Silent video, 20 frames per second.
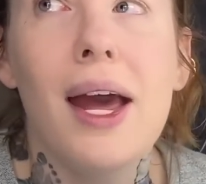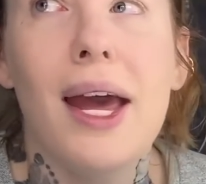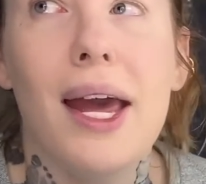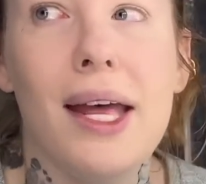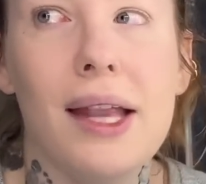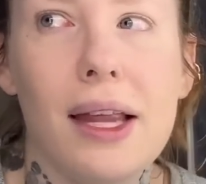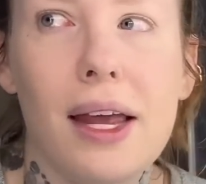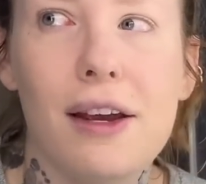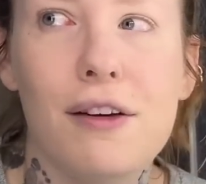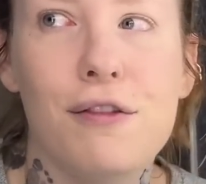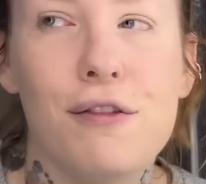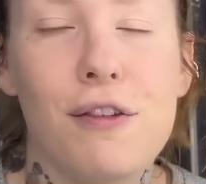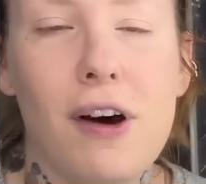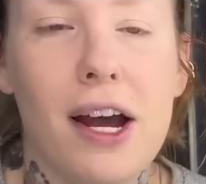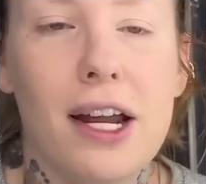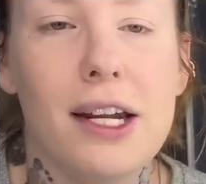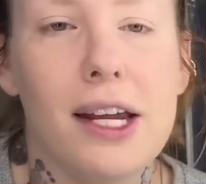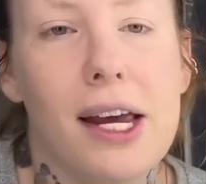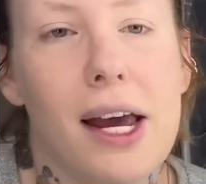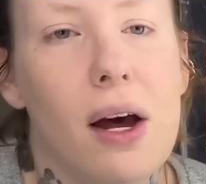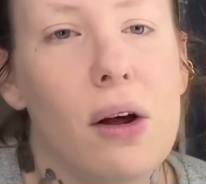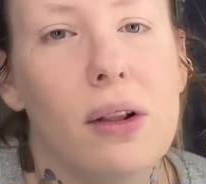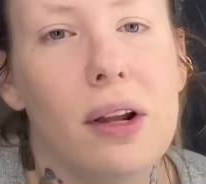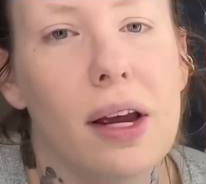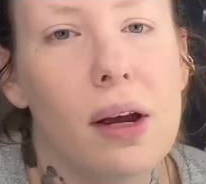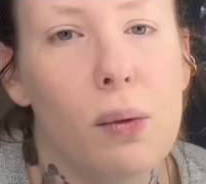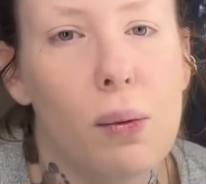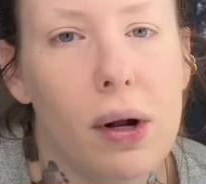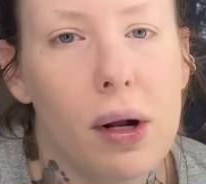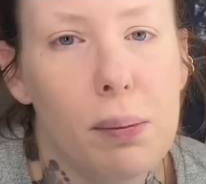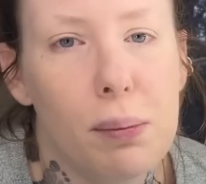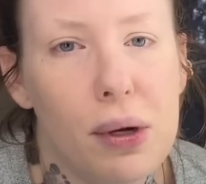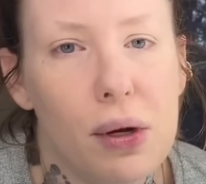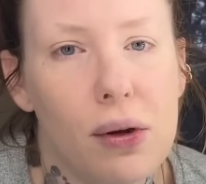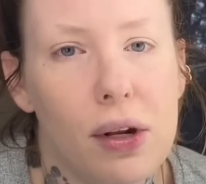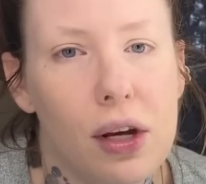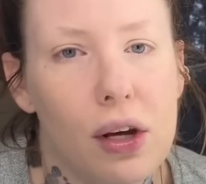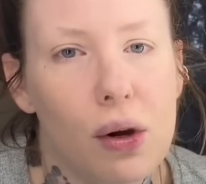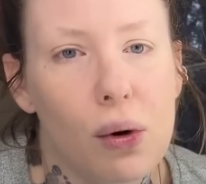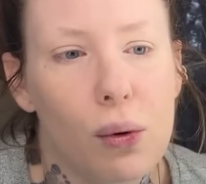and like finding out like what a
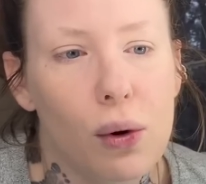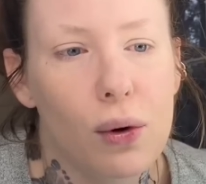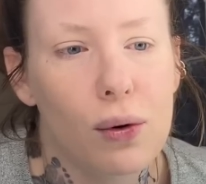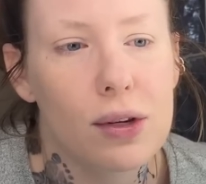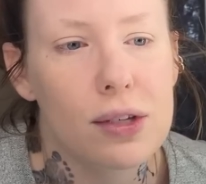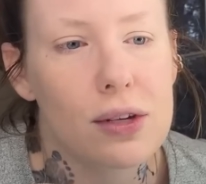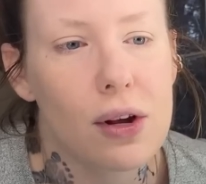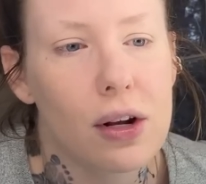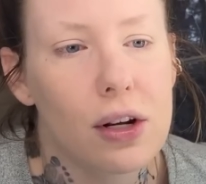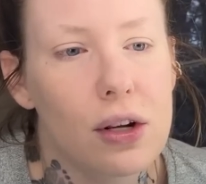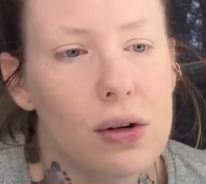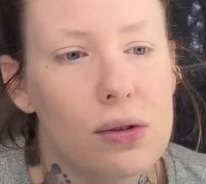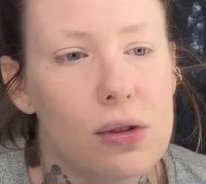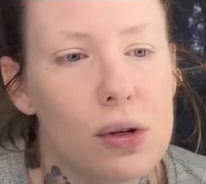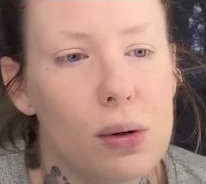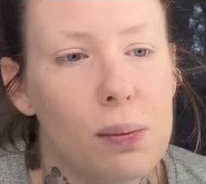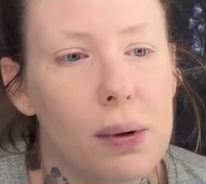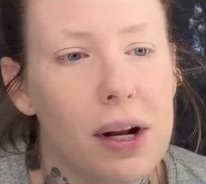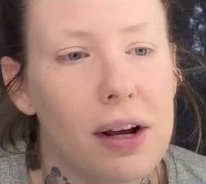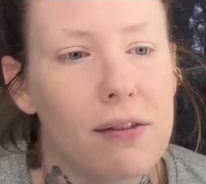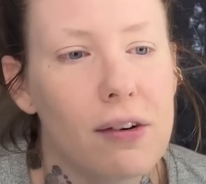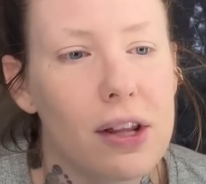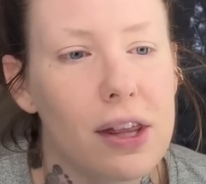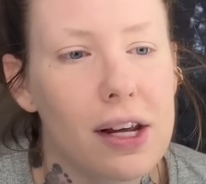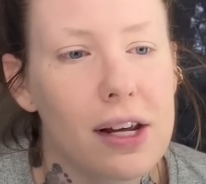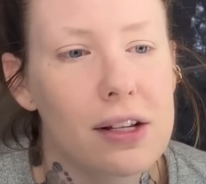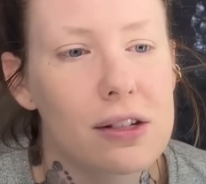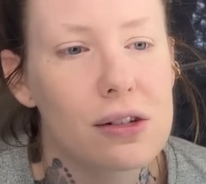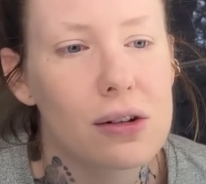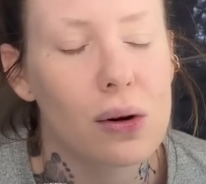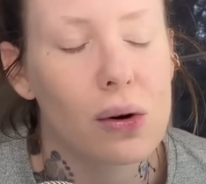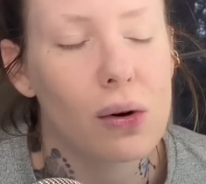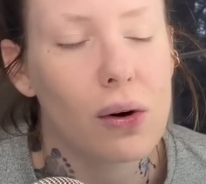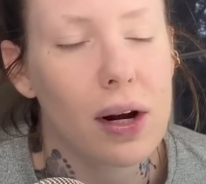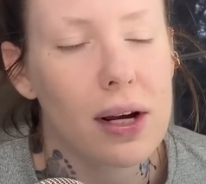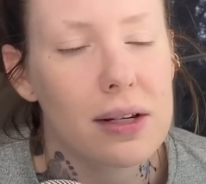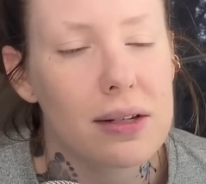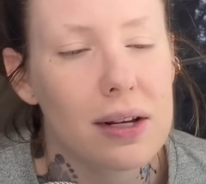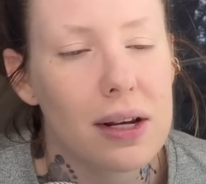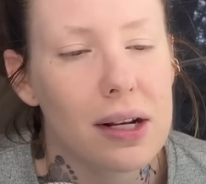beauty guru is on YouTube and everything, it's so
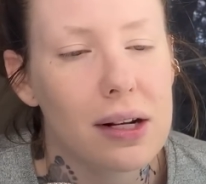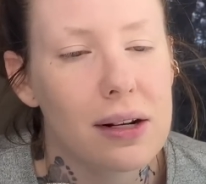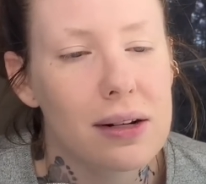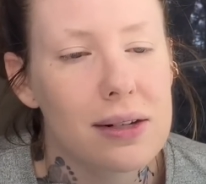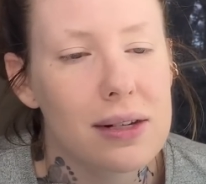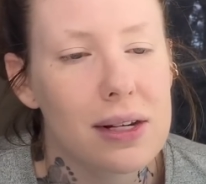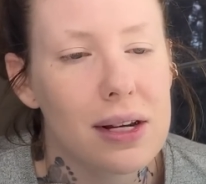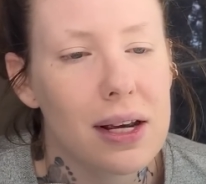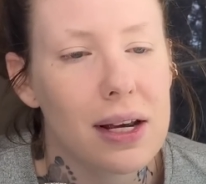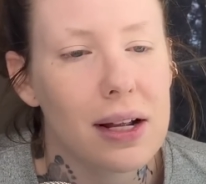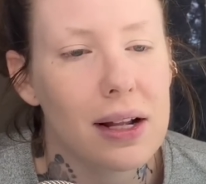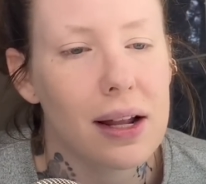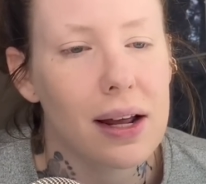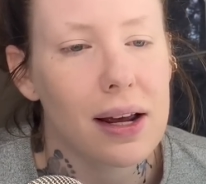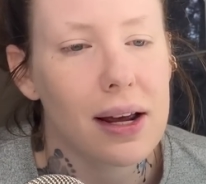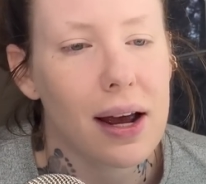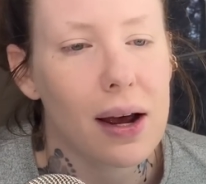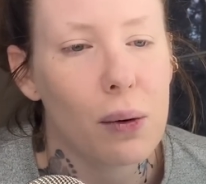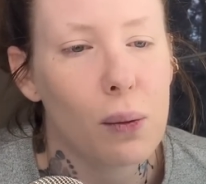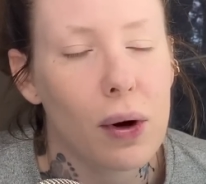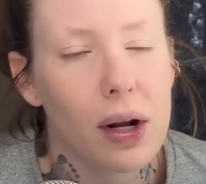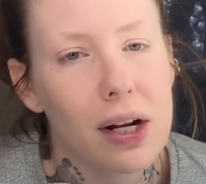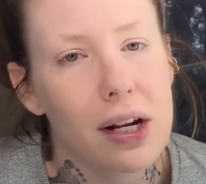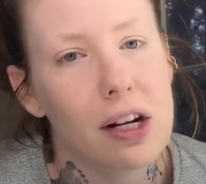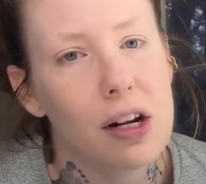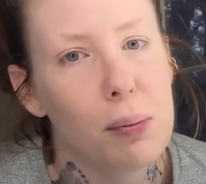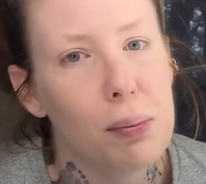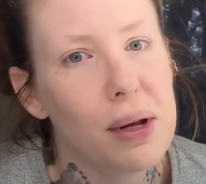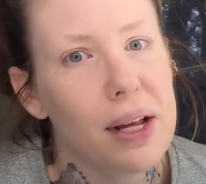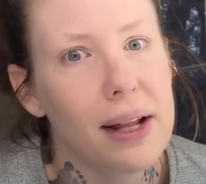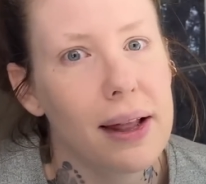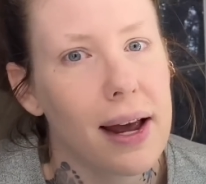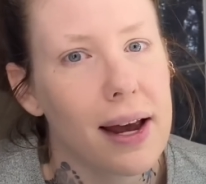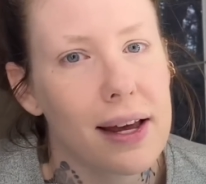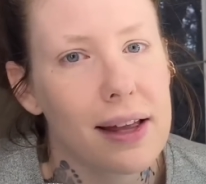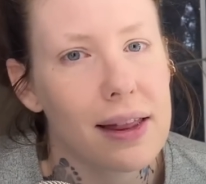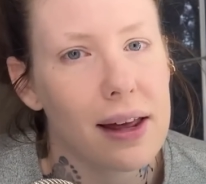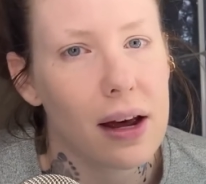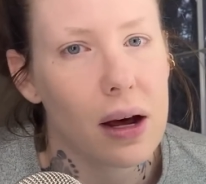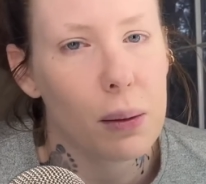crazy to see. Like, I wanted to be
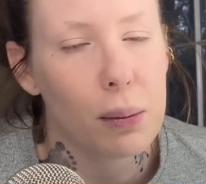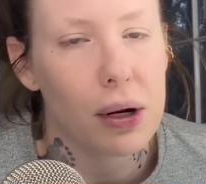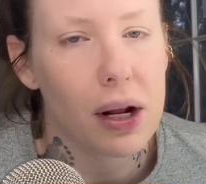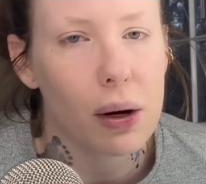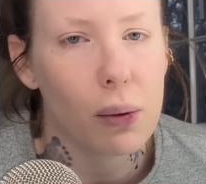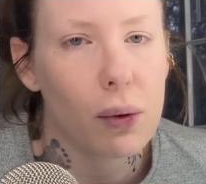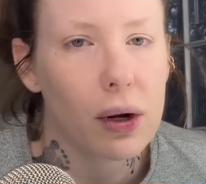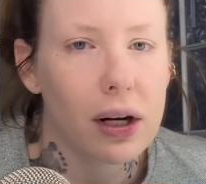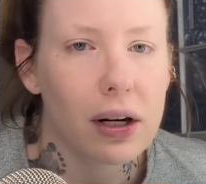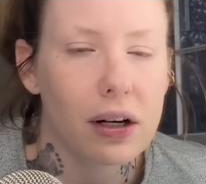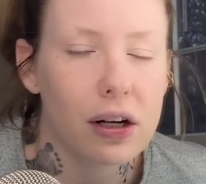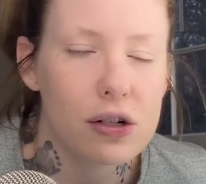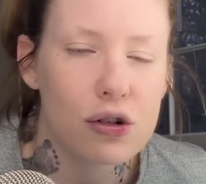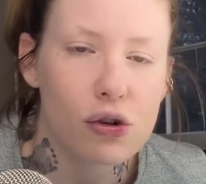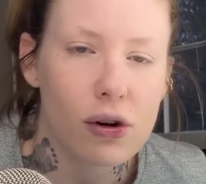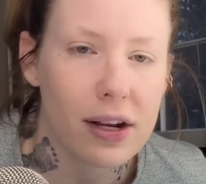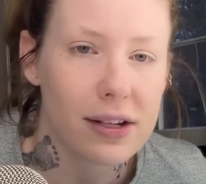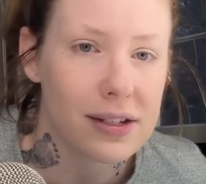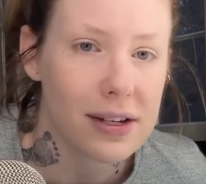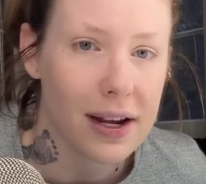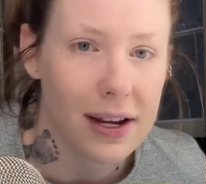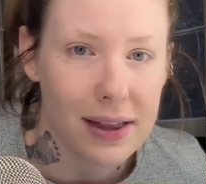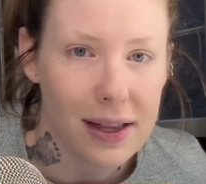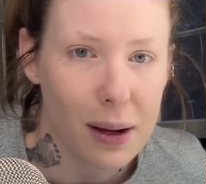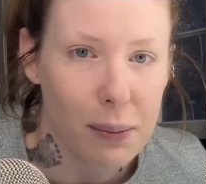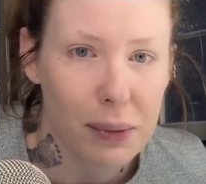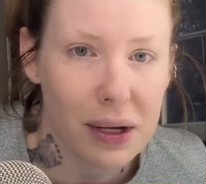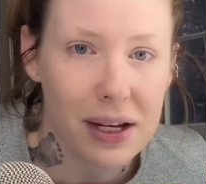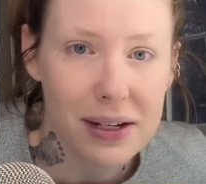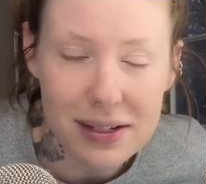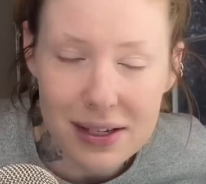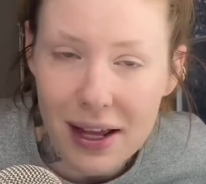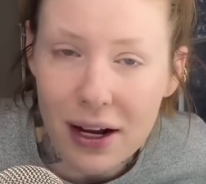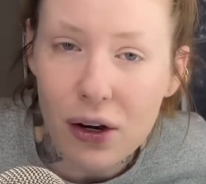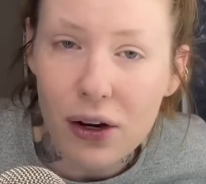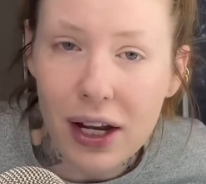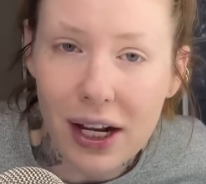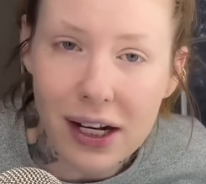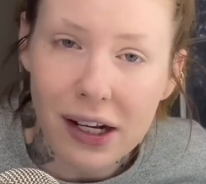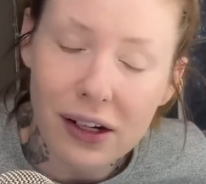like them and I wanted to dress like them because
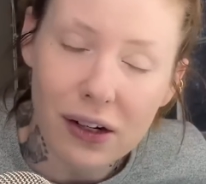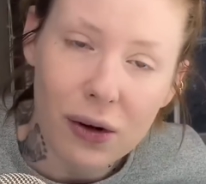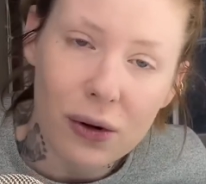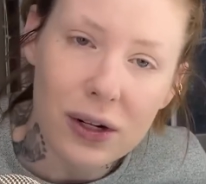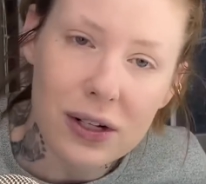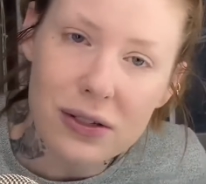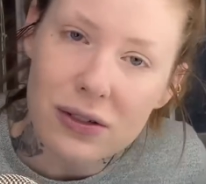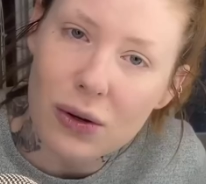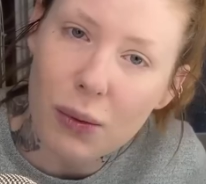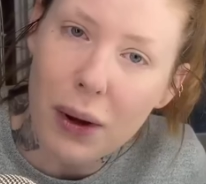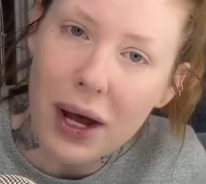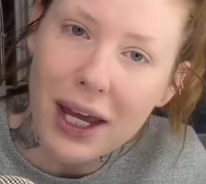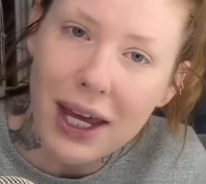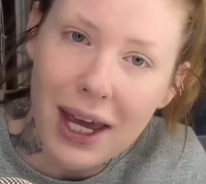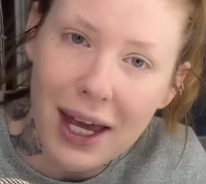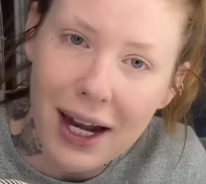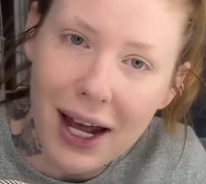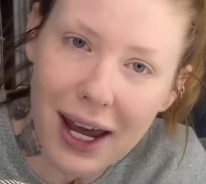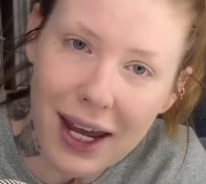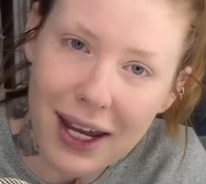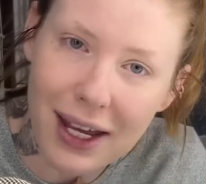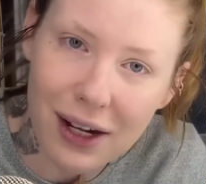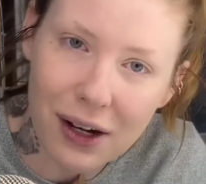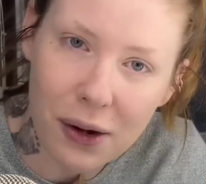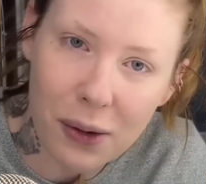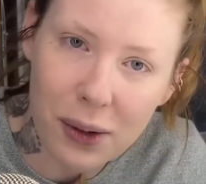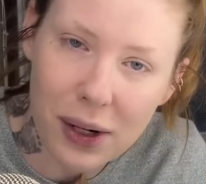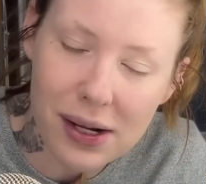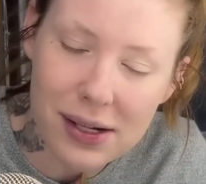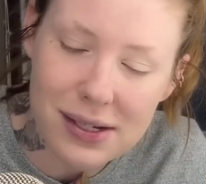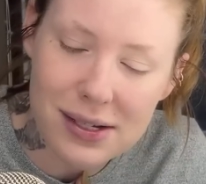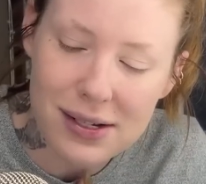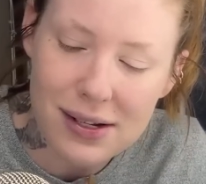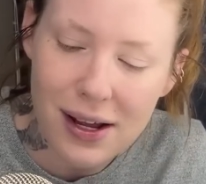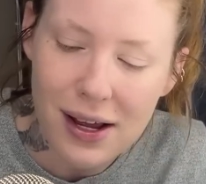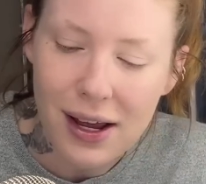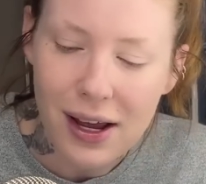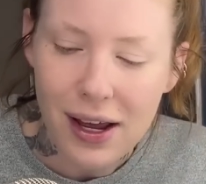they're getting noticed, so why can't I get noticed?